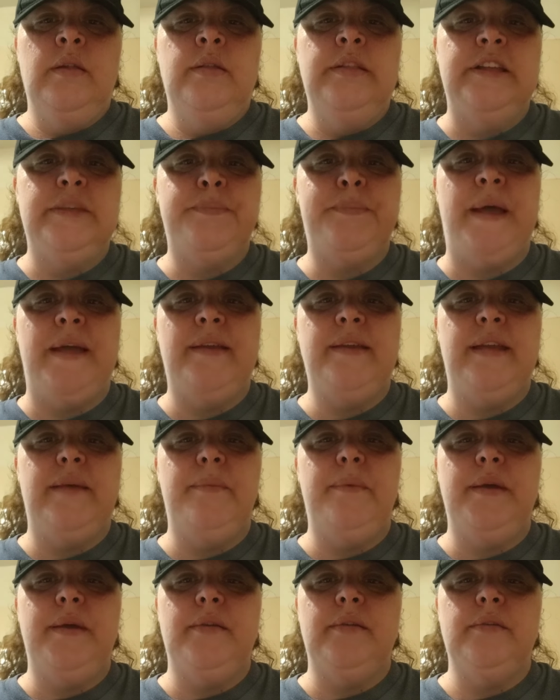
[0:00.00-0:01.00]
This
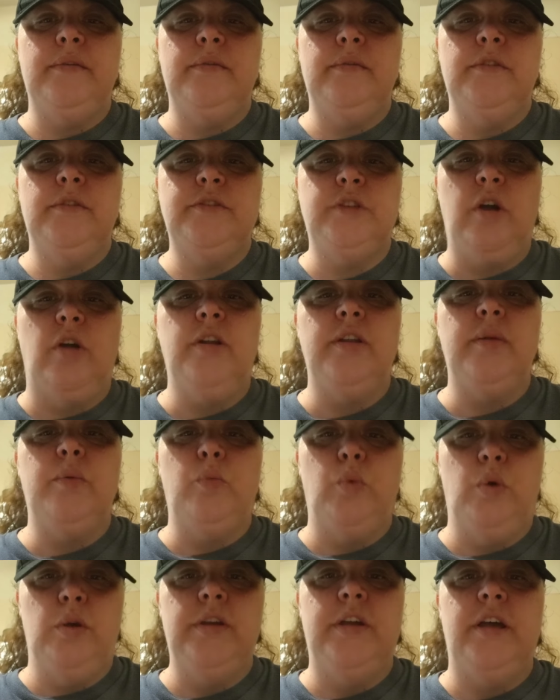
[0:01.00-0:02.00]
pandemic started
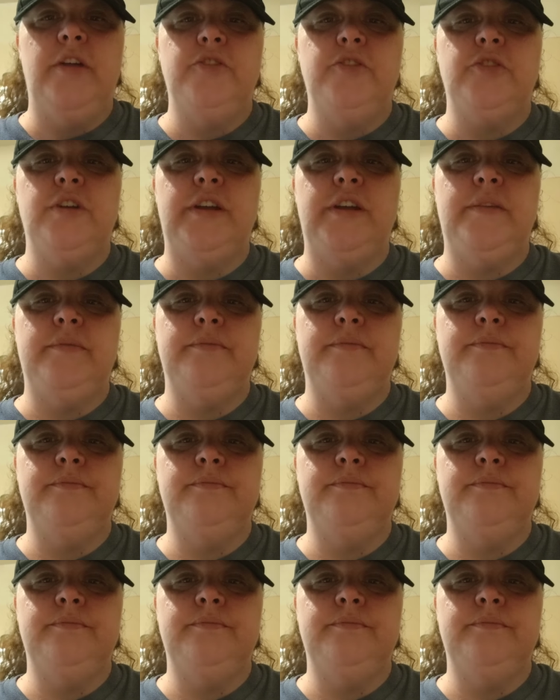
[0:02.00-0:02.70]
in one country.